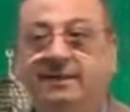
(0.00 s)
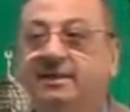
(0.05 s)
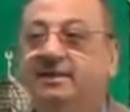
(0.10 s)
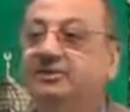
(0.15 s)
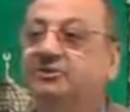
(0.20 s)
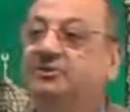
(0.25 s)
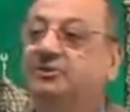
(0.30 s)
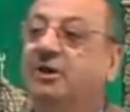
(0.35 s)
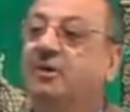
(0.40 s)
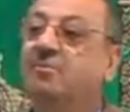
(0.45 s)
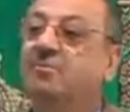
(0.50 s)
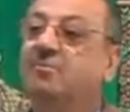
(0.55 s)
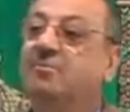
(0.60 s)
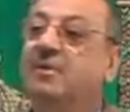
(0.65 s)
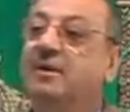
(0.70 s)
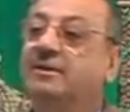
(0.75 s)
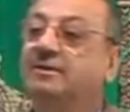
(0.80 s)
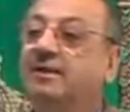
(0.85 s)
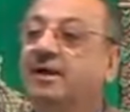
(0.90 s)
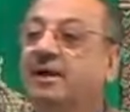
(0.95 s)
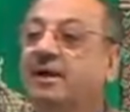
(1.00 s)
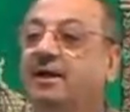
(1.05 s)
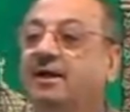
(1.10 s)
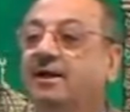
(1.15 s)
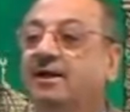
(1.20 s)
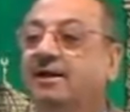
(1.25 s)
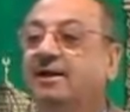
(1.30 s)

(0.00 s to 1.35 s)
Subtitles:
Shammata,